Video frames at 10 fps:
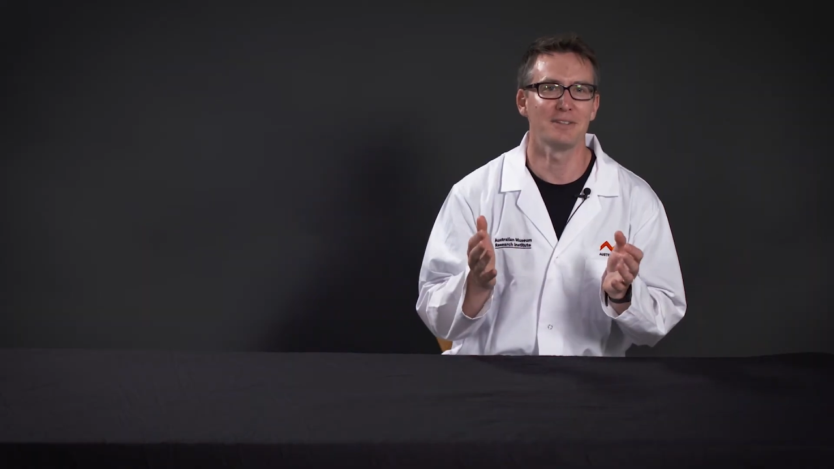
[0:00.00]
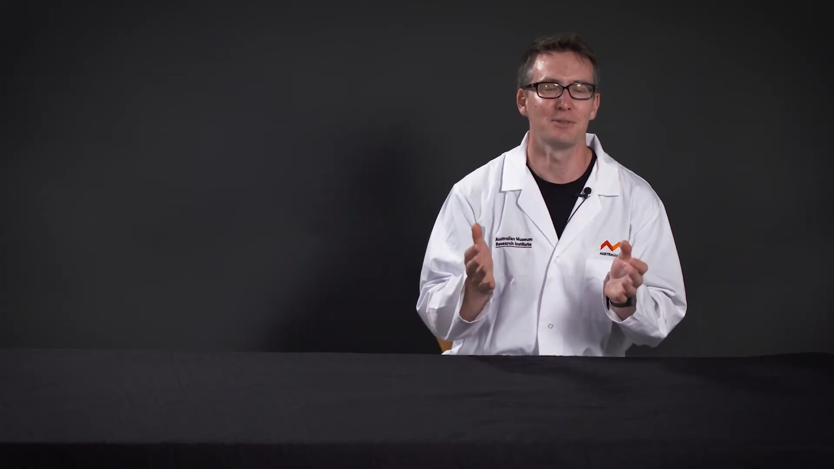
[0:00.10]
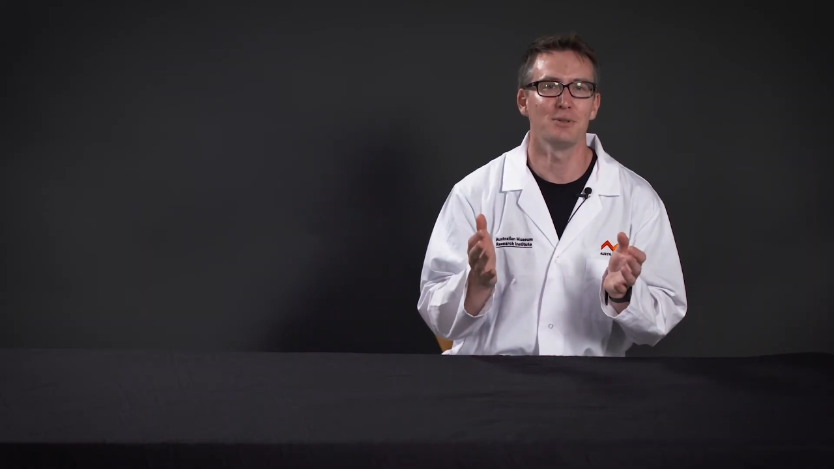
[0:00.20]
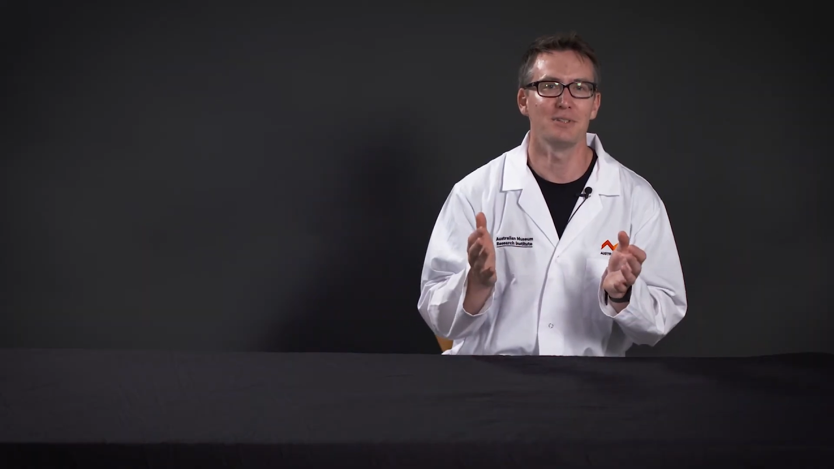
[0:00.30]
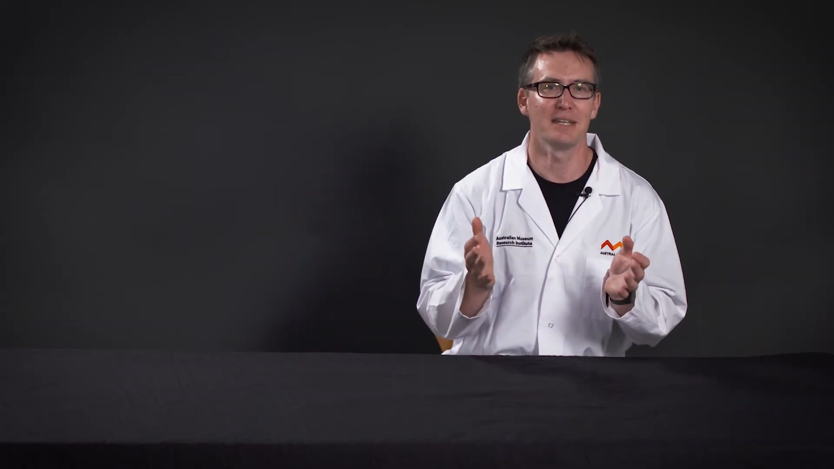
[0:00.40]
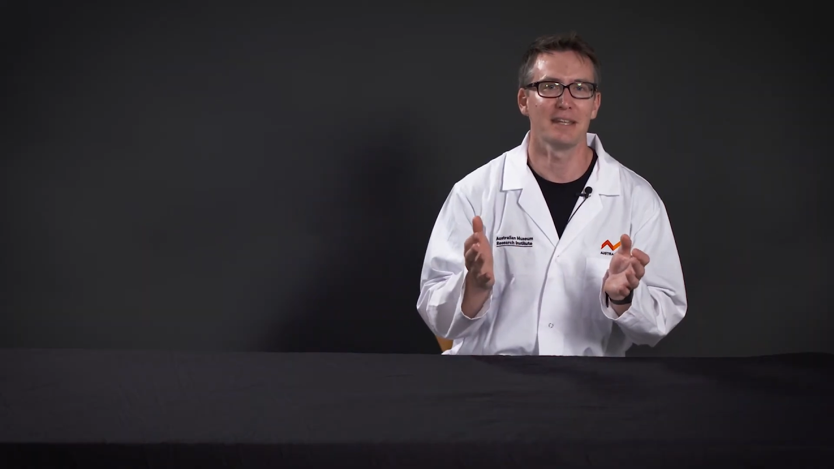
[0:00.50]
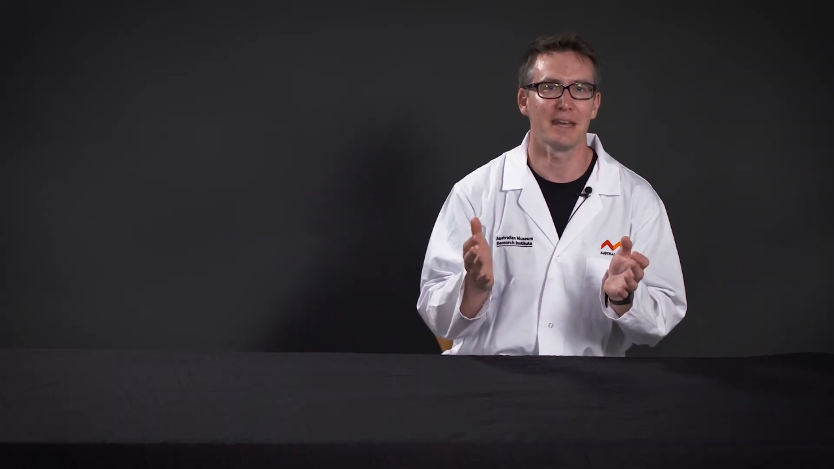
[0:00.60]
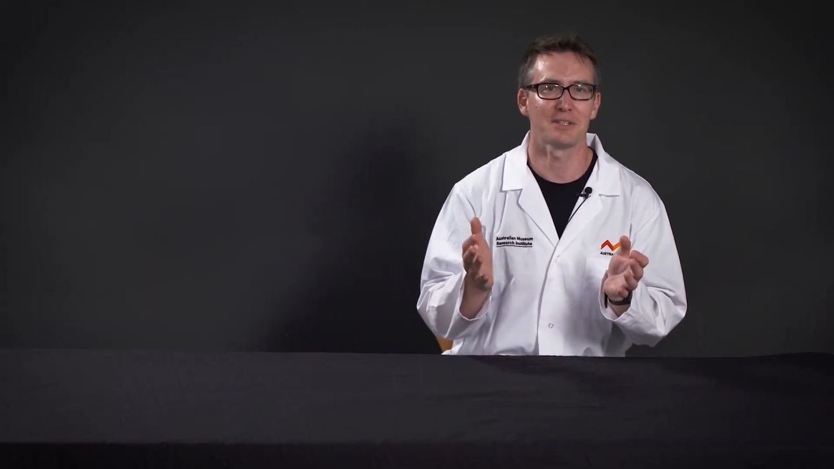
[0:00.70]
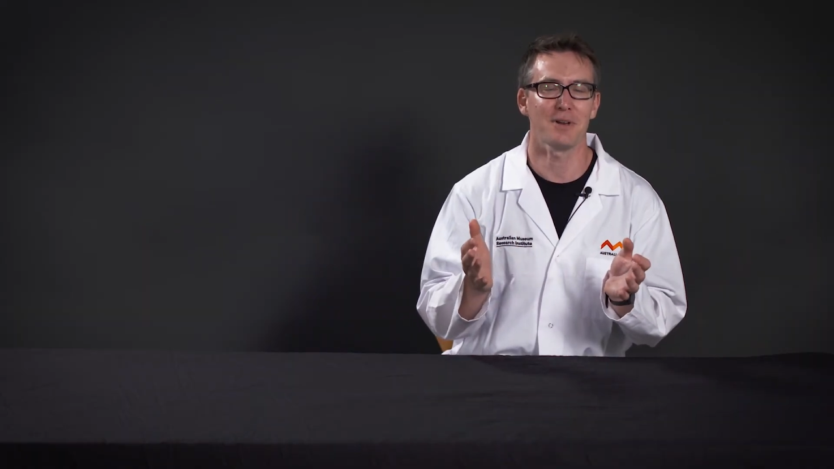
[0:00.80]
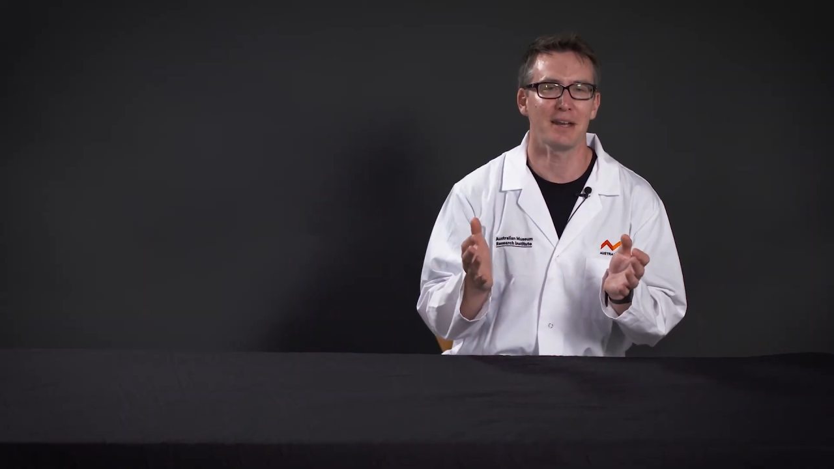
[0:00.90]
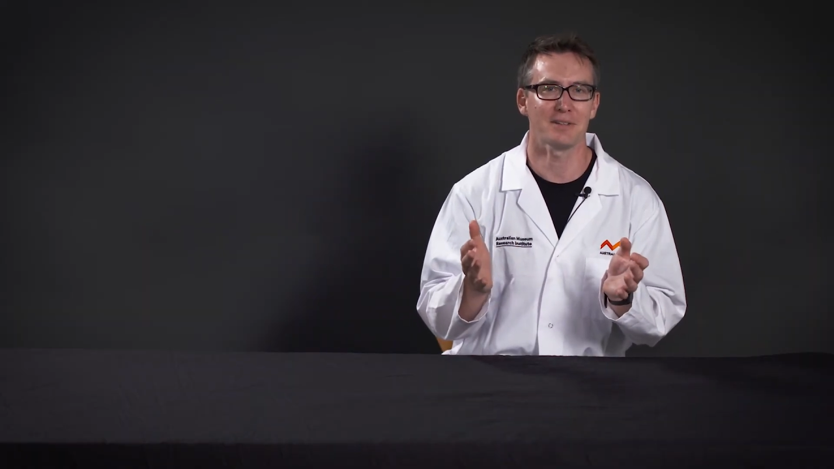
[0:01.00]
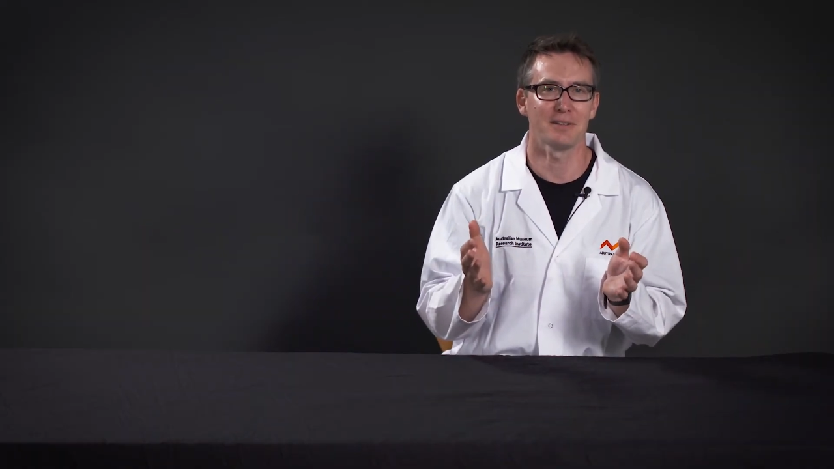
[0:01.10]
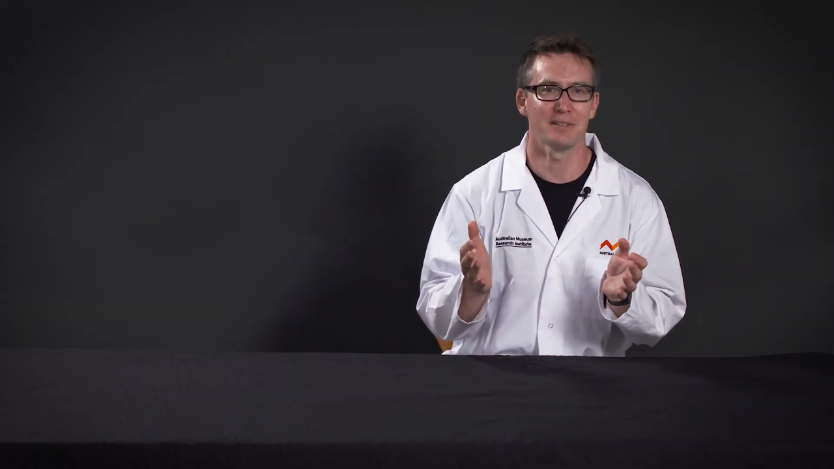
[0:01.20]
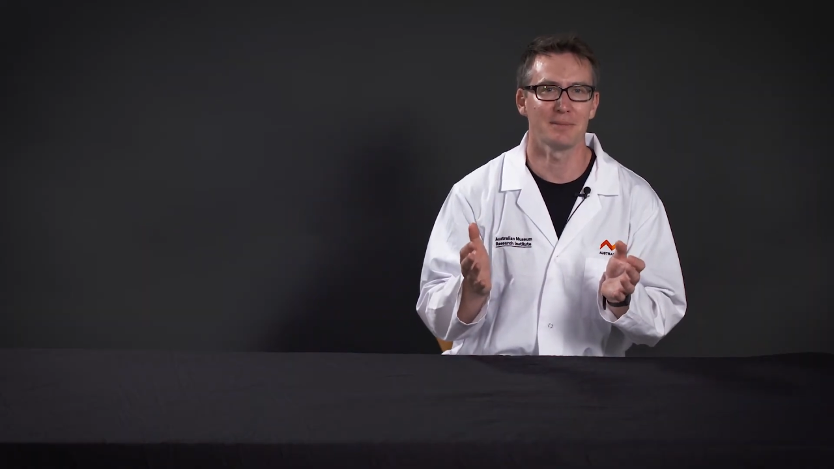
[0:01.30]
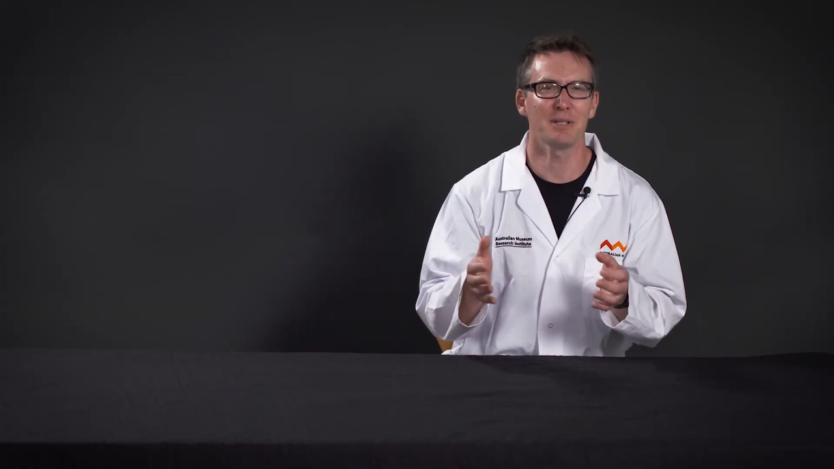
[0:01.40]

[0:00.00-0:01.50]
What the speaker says: to do DNA extractions,